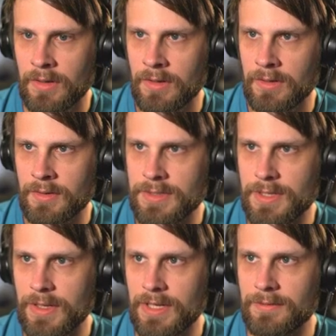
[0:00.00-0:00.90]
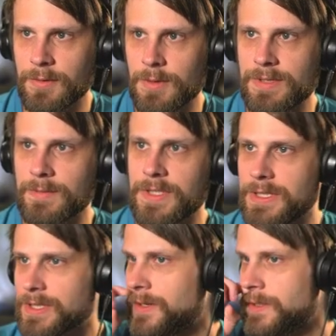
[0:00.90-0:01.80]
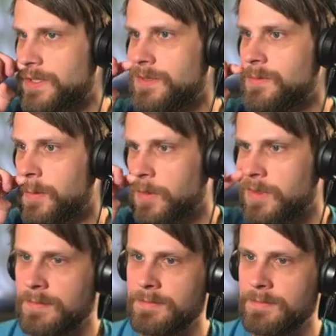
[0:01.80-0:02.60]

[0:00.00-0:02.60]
Let's go ahead and force them to discard two more.